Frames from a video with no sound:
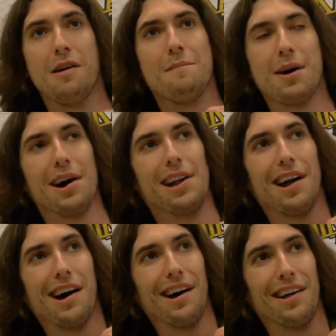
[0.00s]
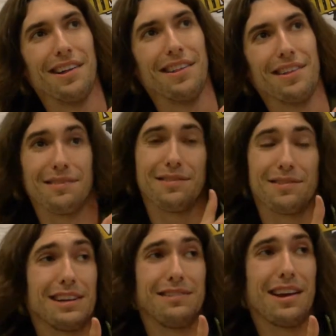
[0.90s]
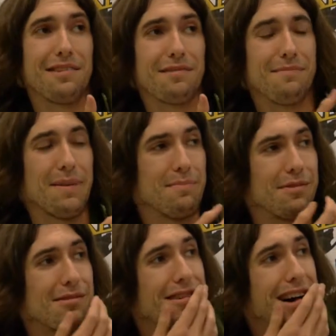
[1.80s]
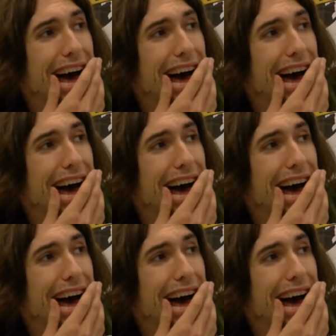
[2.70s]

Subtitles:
But they're like nice people.